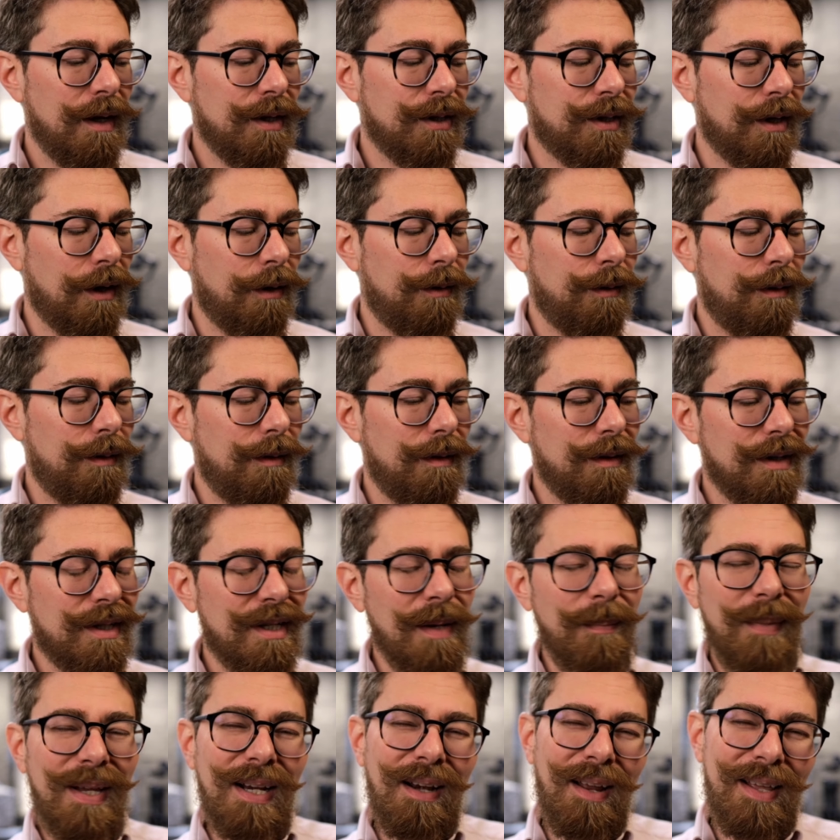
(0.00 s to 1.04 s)
So
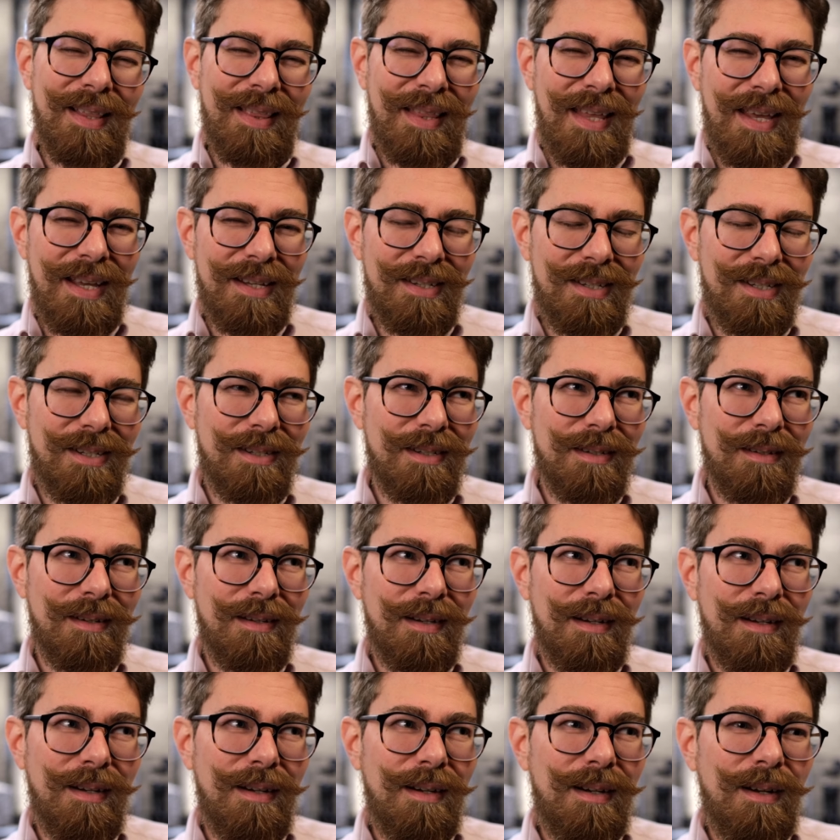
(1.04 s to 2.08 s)
something like this,
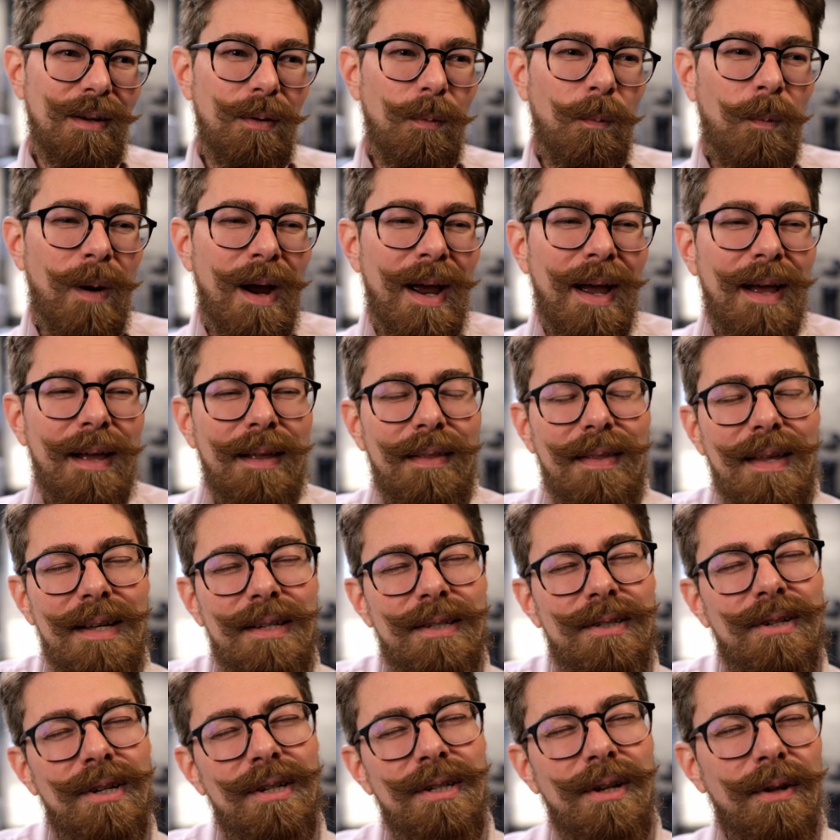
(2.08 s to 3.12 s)
where
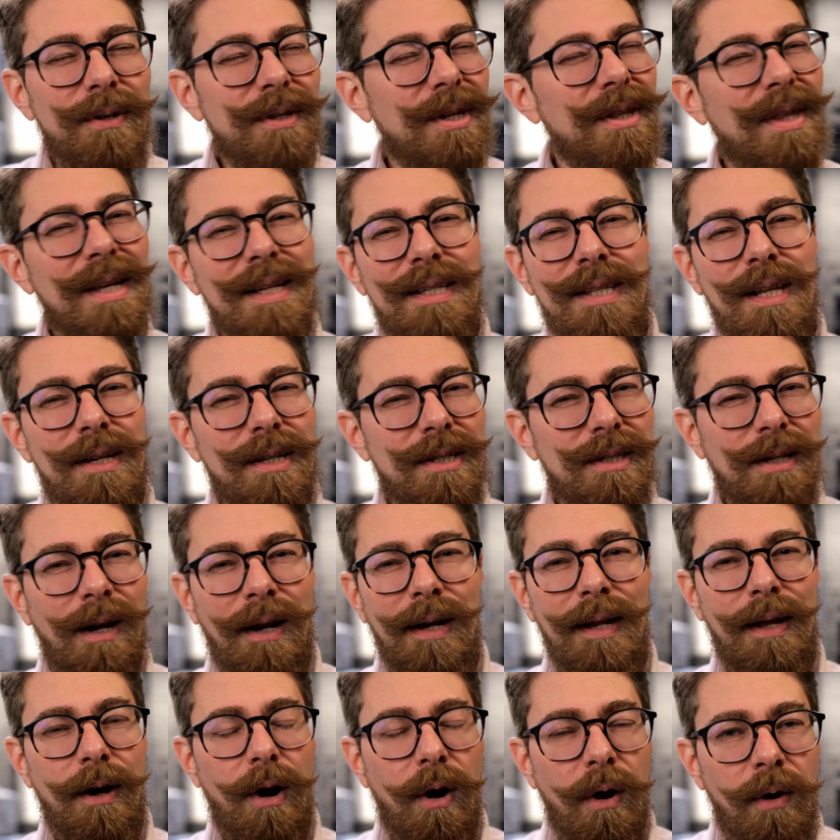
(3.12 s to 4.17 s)
there's just lots of things that are
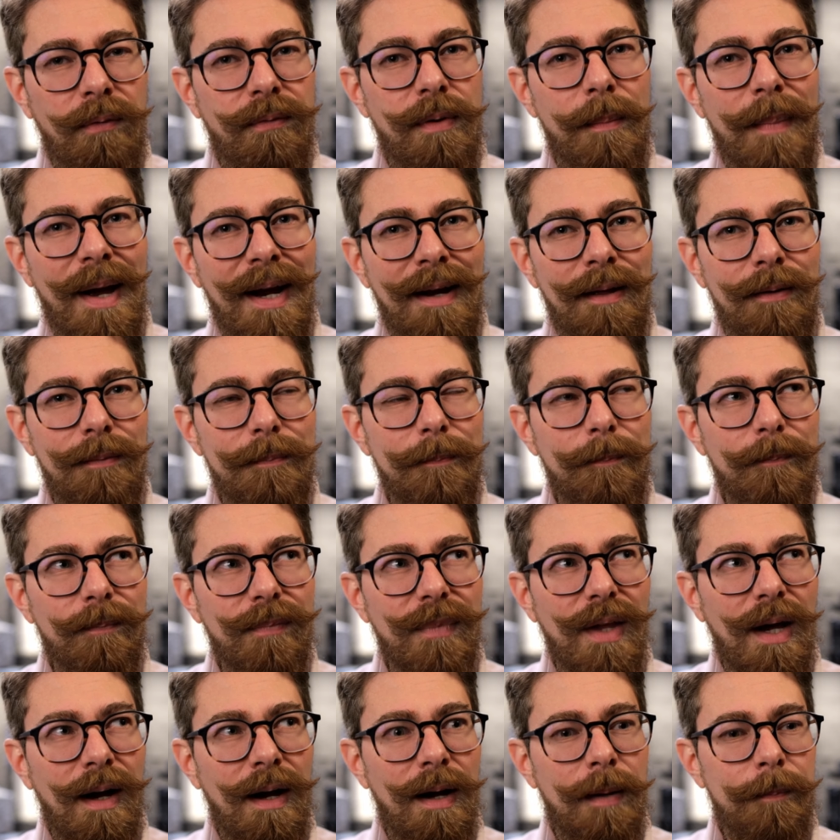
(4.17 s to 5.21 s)
slightly off about it,
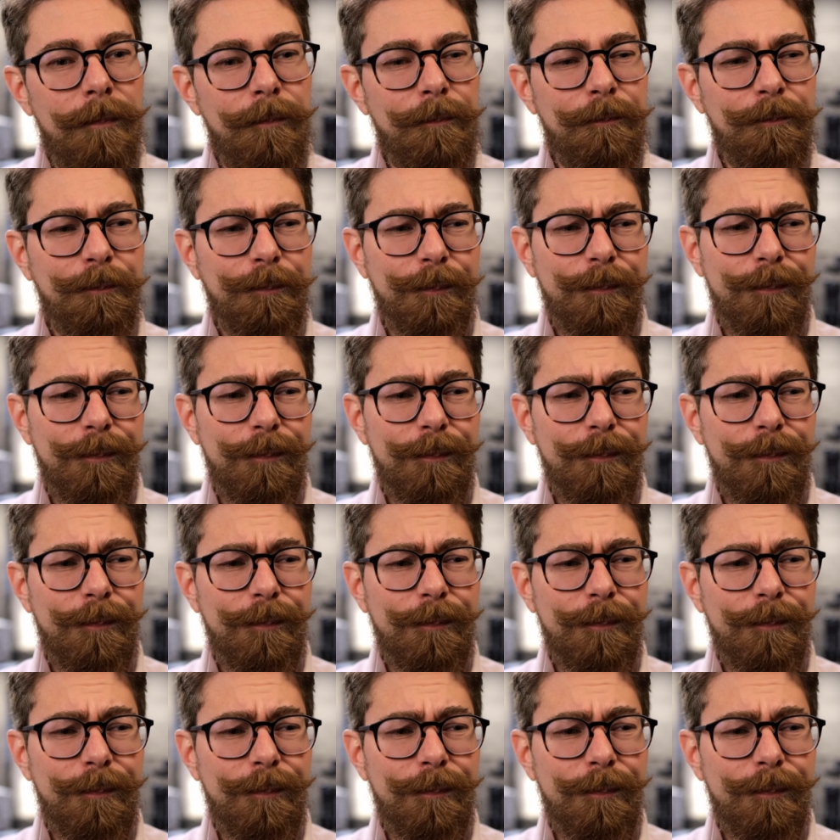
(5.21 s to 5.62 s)
and